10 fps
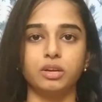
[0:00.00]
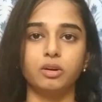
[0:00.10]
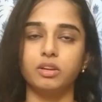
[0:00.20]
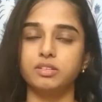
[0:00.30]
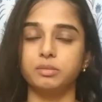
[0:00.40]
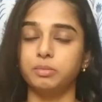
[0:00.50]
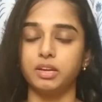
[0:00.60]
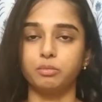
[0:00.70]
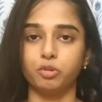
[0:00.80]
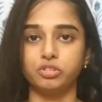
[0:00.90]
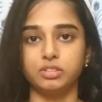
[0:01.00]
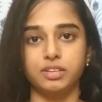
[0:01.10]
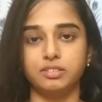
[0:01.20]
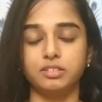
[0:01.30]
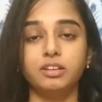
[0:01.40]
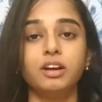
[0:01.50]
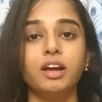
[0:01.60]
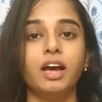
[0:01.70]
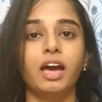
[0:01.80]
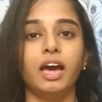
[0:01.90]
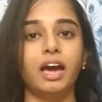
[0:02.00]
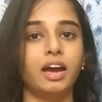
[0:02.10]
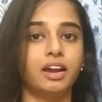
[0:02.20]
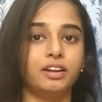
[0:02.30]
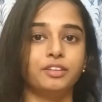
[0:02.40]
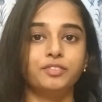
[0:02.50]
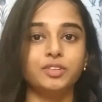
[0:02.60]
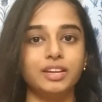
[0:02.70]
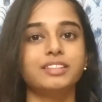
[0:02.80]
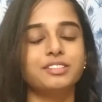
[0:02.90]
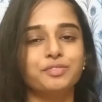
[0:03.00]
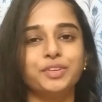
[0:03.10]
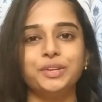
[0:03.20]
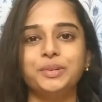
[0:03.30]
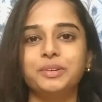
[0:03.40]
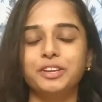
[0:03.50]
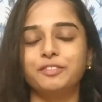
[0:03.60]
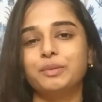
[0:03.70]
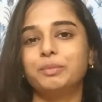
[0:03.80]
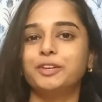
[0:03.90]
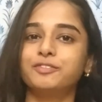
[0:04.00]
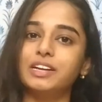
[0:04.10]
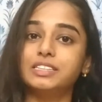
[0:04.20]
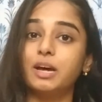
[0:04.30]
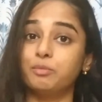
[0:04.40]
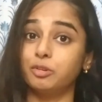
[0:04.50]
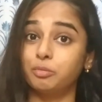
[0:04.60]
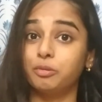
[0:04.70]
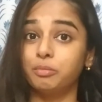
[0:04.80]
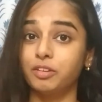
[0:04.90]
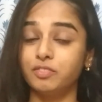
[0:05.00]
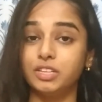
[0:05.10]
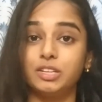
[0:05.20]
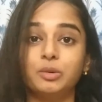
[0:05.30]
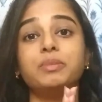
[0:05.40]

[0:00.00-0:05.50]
I always apply a moisturizer. And if you like this video, give a big fat thumbs up on my video.